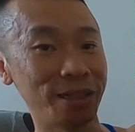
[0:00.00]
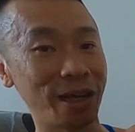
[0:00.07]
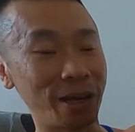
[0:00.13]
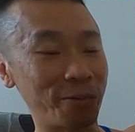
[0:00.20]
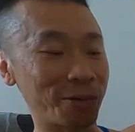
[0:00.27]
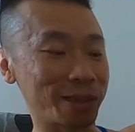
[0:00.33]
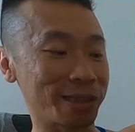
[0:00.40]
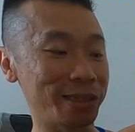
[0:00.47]

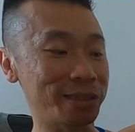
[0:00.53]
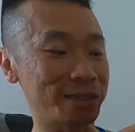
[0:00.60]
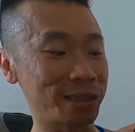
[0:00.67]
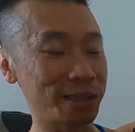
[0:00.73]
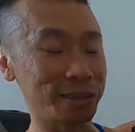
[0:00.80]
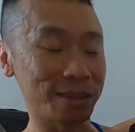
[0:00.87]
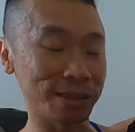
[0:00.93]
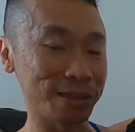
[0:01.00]
And what this
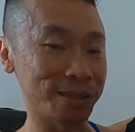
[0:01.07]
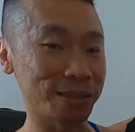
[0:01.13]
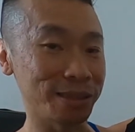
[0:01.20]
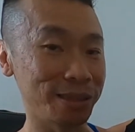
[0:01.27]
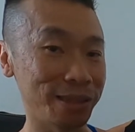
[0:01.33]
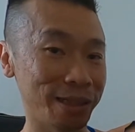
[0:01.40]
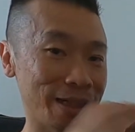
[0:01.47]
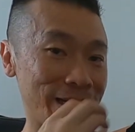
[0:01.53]
does is
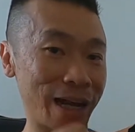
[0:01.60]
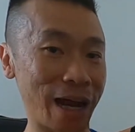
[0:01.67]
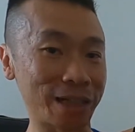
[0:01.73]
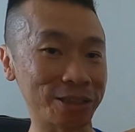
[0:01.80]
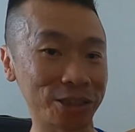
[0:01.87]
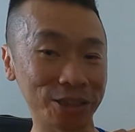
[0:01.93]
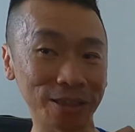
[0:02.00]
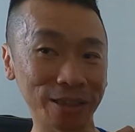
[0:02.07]
it
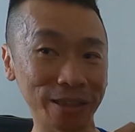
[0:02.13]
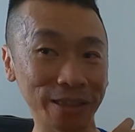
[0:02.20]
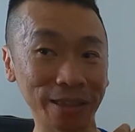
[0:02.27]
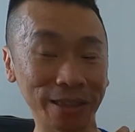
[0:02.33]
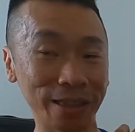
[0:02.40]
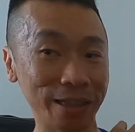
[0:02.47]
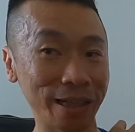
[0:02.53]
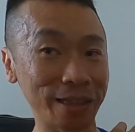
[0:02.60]
actually
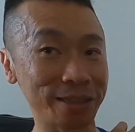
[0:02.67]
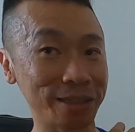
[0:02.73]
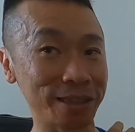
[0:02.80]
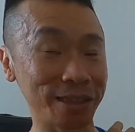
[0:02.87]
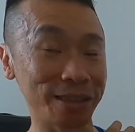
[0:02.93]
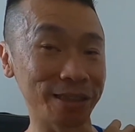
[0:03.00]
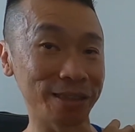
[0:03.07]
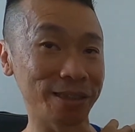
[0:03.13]
lets
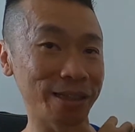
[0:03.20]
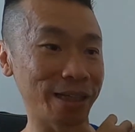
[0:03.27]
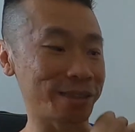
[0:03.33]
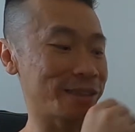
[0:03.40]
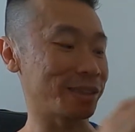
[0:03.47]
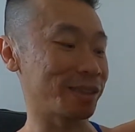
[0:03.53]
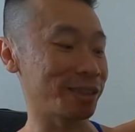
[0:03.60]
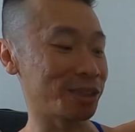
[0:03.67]

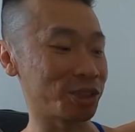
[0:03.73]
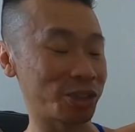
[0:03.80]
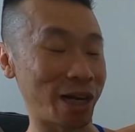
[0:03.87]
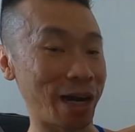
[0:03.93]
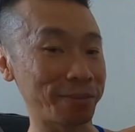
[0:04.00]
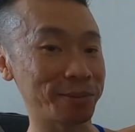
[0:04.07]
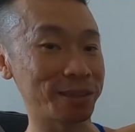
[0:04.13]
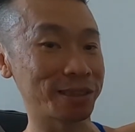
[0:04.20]
the
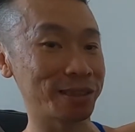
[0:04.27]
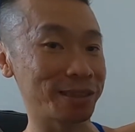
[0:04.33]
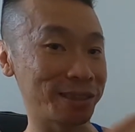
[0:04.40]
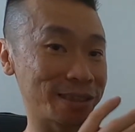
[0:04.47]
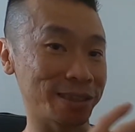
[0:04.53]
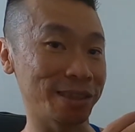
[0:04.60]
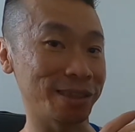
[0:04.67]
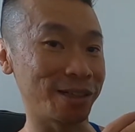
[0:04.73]
straps
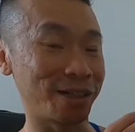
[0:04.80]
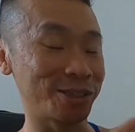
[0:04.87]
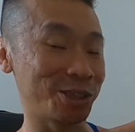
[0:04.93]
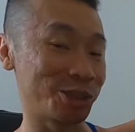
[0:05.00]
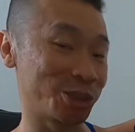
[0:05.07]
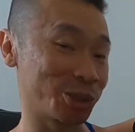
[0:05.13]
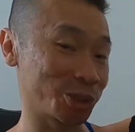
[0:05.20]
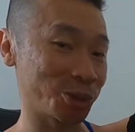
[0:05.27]
sit on
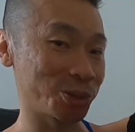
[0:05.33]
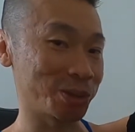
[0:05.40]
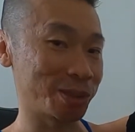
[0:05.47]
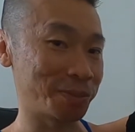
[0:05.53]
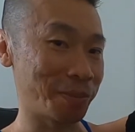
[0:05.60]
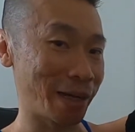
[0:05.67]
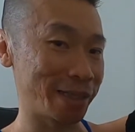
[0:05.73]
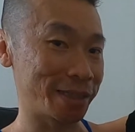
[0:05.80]
your shoulder
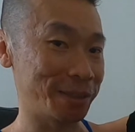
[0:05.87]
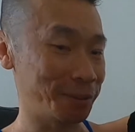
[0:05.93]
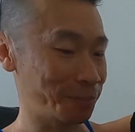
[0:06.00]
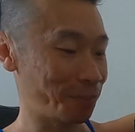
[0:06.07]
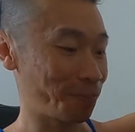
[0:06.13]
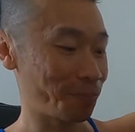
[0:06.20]
better.